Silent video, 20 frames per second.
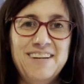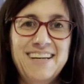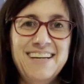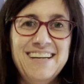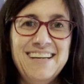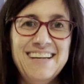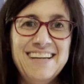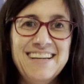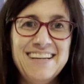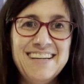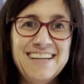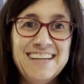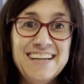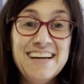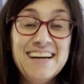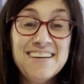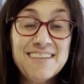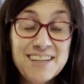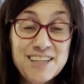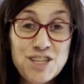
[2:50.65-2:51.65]

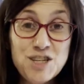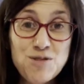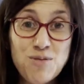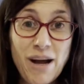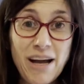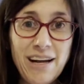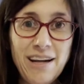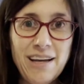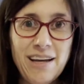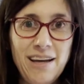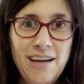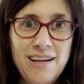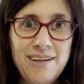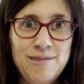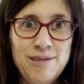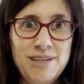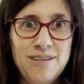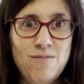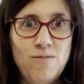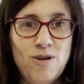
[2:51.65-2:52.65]
Let's try it again.
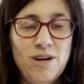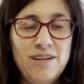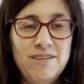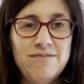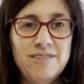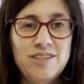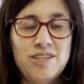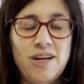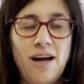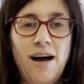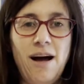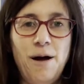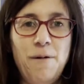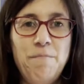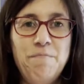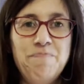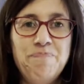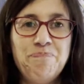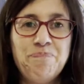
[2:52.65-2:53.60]
You did a wonderful job.